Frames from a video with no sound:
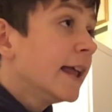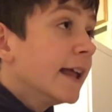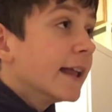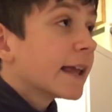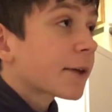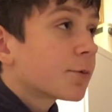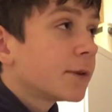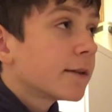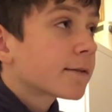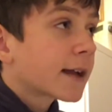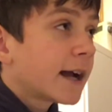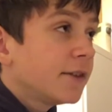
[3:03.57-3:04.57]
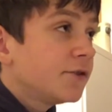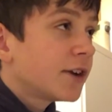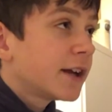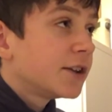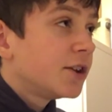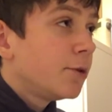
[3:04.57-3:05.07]
Next one is, can
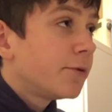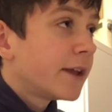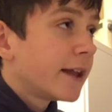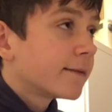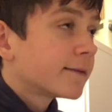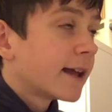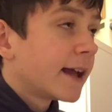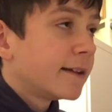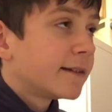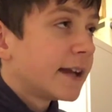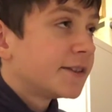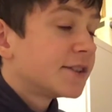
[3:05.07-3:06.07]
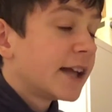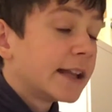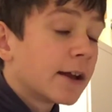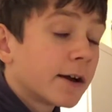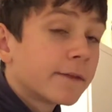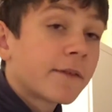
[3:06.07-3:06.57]
Jake use the internet in day-to-day
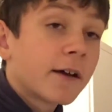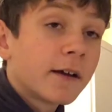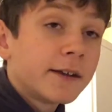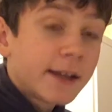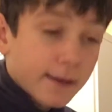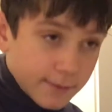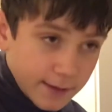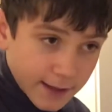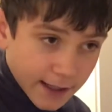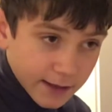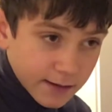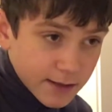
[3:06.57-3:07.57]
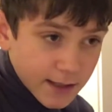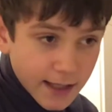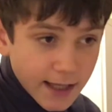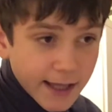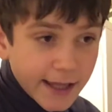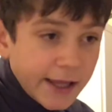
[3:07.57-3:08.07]
life? Yes, he can.
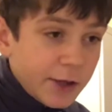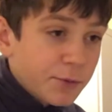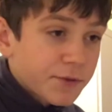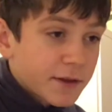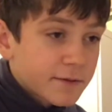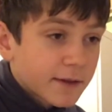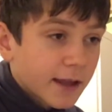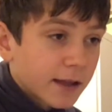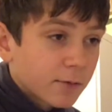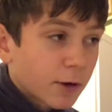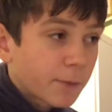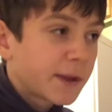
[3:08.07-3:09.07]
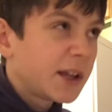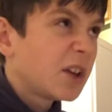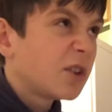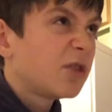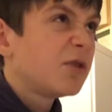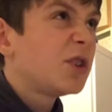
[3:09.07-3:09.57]
He uses the internet, he can
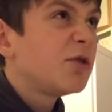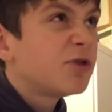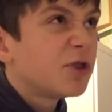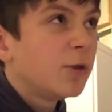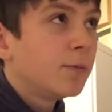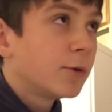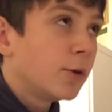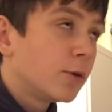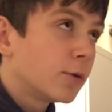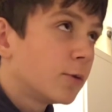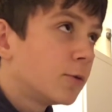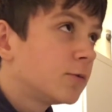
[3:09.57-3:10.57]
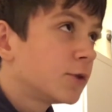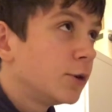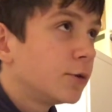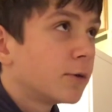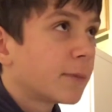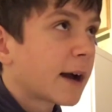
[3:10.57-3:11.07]
do YouTube,
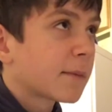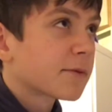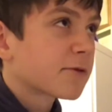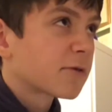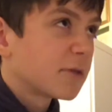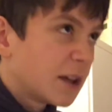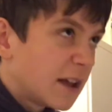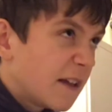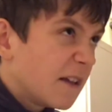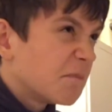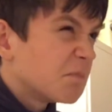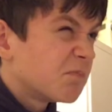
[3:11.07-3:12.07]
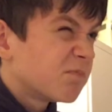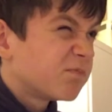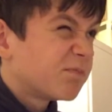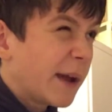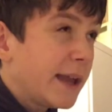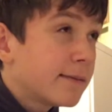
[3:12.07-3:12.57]
Google Maps.
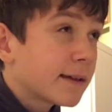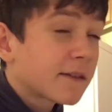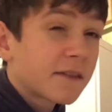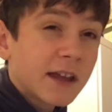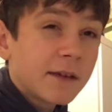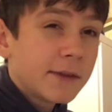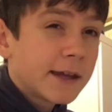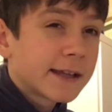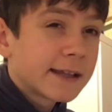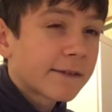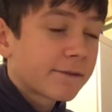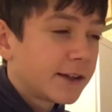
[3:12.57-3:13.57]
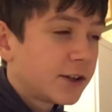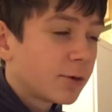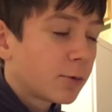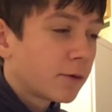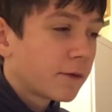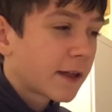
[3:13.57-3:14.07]
Basic things, he can definitely
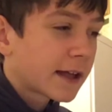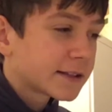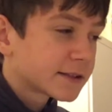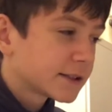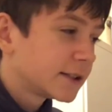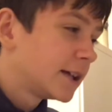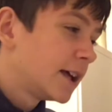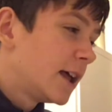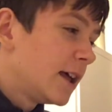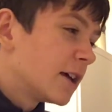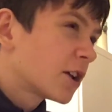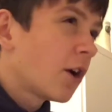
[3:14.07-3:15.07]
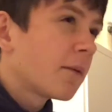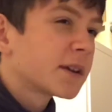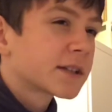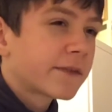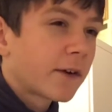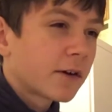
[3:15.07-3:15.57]
do all of that. Going
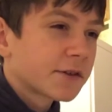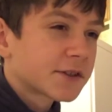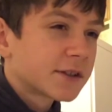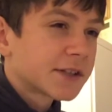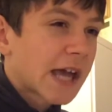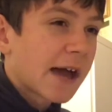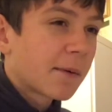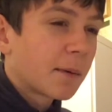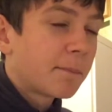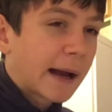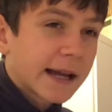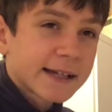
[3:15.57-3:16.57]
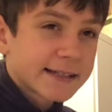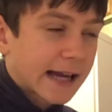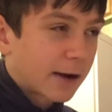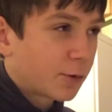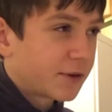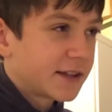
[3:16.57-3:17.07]
as far as to set up a bank
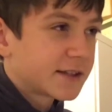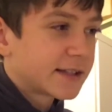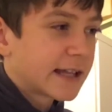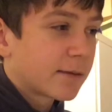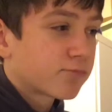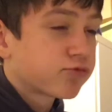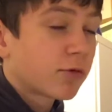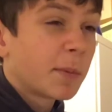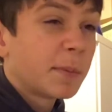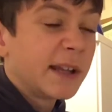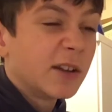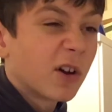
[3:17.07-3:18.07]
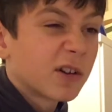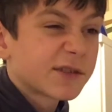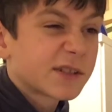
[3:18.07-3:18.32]
account on the internet, probably not.